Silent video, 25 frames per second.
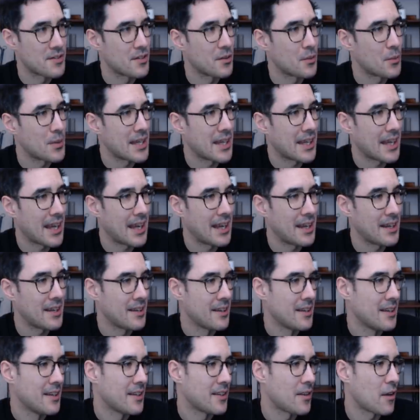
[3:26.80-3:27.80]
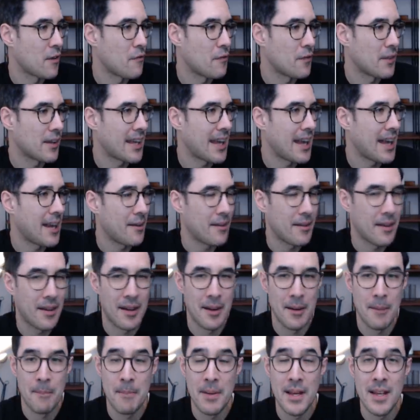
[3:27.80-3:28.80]
in the weekend. Don't forget,
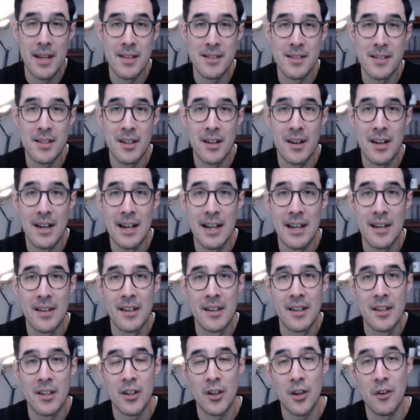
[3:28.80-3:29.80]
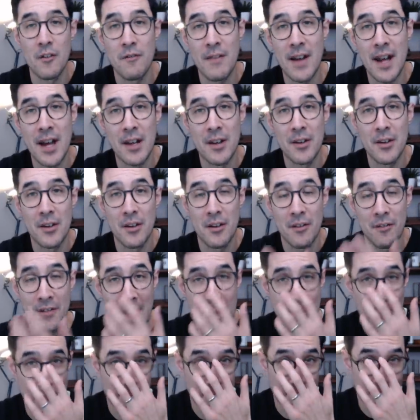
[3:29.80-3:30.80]
um, Piers and I, co founder of
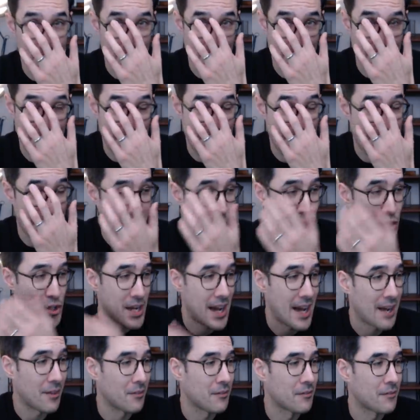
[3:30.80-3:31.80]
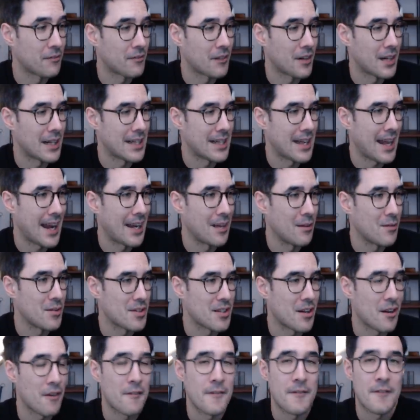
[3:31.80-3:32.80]
Amplify, had a chat on Friday, and it was
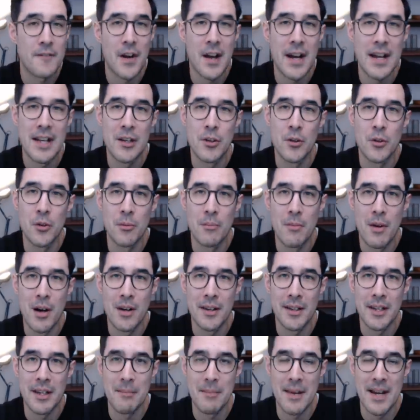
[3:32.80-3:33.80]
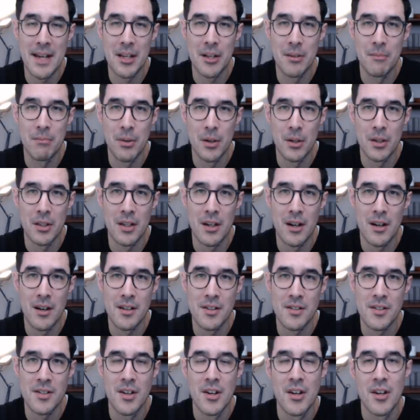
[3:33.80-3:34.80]
our final Market Maker
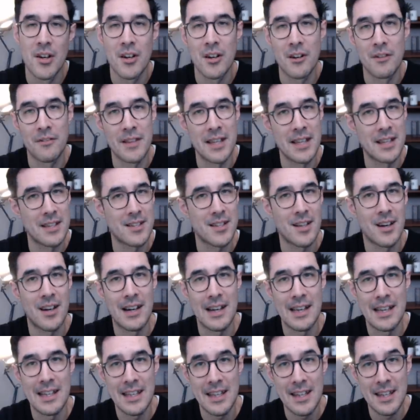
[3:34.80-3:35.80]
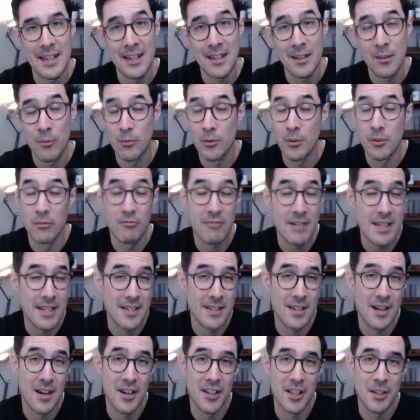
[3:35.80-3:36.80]
podcast of the entire year. We'll
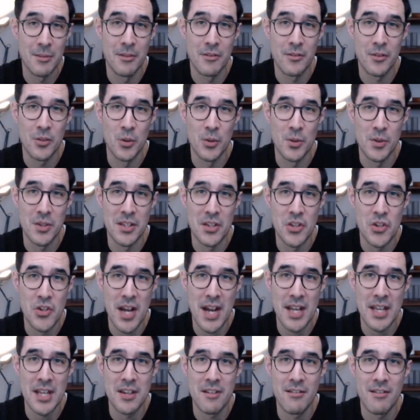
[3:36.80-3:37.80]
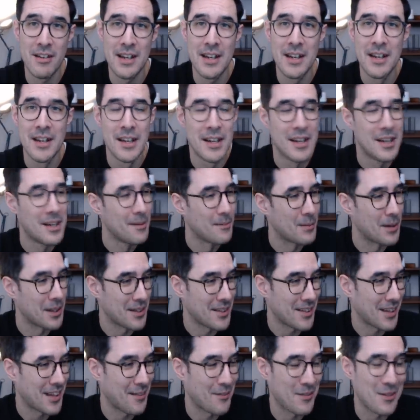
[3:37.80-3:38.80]
restart them, of course, in January but
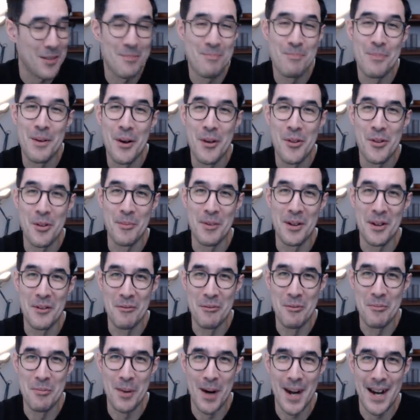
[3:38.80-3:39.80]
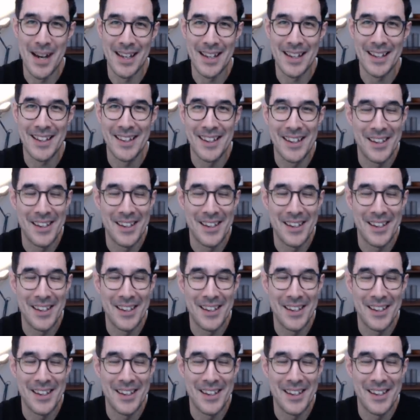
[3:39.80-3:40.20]
to give us both a bit of a break